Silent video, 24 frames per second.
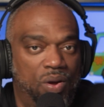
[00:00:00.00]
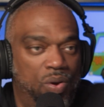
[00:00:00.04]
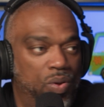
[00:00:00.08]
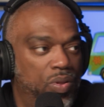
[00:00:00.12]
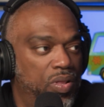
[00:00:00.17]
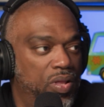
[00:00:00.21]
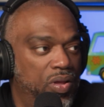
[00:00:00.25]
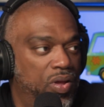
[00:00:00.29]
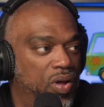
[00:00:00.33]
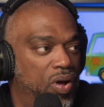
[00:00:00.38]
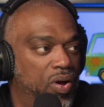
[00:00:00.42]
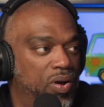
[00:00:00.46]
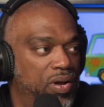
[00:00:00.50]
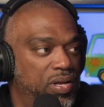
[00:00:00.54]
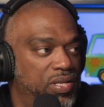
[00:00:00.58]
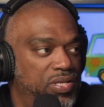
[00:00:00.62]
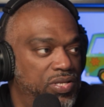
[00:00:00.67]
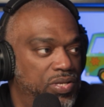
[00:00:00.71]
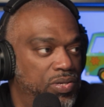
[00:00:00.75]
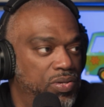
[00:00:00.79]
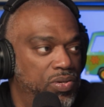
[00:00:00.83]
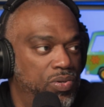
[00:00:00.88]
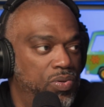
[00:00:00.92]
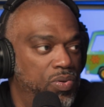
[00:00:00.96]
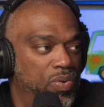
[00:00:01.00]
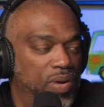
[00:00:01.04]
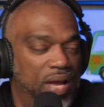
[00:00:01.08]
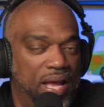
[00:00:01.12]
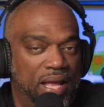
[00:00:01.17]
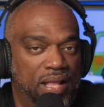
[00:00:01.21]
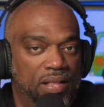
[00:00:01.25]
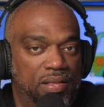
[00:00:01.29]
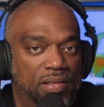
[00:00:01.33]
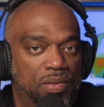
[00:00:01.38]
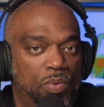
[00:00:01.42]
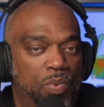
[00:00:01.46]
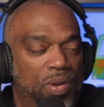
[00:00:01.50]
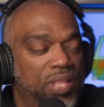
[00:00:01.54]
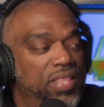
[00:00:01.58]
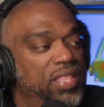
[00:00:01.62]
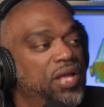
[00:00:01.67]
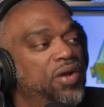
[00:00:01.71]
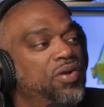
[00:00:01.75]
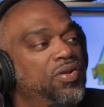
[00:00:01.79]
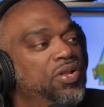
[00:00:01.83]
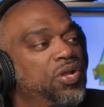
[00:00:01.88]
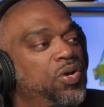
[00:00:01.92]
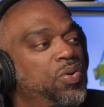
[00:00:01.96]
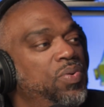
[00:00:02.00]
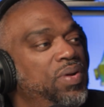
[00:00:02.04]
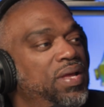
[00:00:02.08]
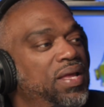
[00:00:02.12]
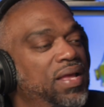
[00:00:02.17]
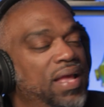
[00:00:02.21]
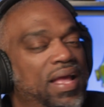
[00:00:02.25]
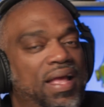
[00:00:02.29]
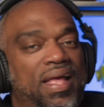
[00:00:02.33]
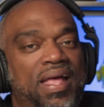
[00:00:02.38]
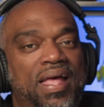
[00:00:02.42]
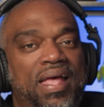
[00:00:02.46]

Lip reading: oligarchs and what they're doing,